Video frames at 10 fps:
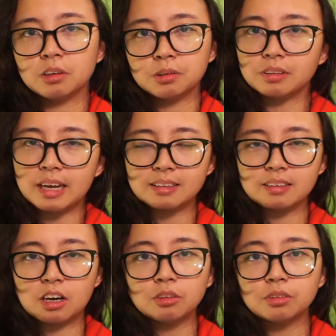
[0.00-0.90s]
uncles aunts
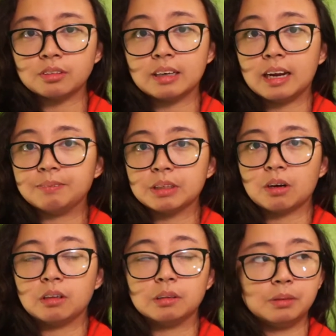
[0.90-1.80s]
and uncles and I have to
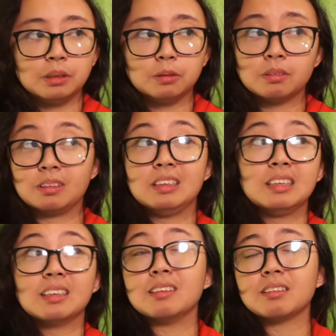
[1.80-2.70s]
call them titos and
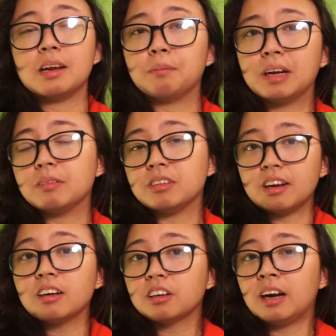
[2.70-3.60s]
titas and when I was
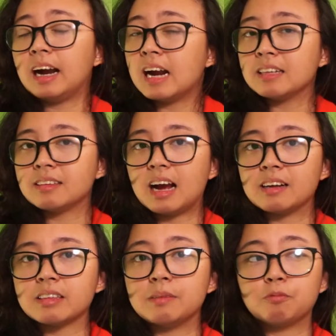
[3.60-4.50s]
younger I had to
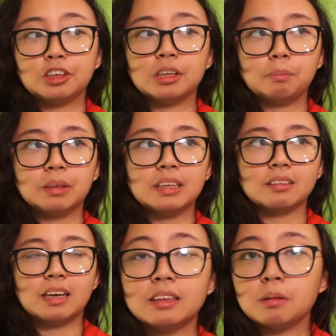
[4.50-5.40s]
ask them for their
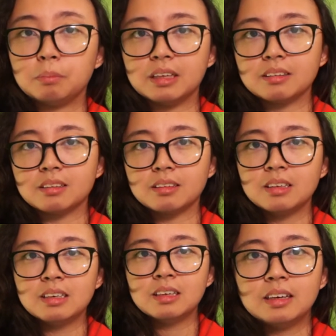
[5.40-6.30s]
bless I had to bless
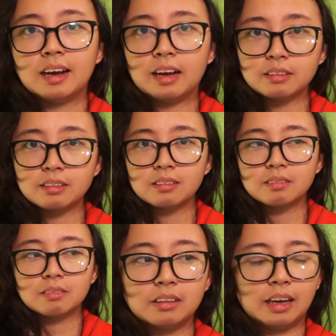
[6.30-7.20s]
ask
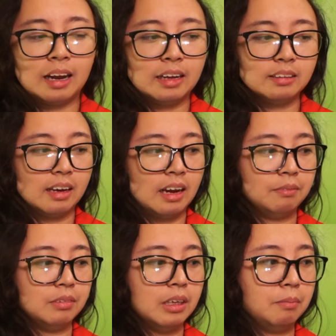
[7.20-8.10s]
I had to
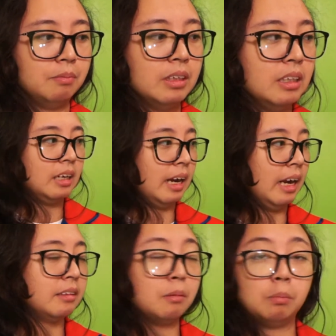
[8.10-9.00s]
have them I
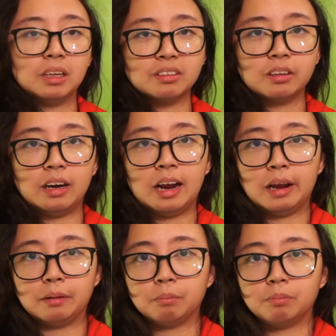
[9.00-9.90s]
had to bless their
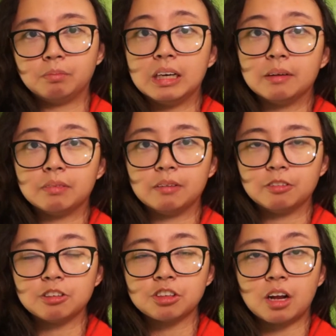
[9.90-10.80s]
hand whenever I
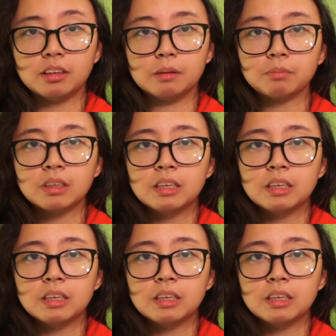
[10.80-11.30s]
first saw them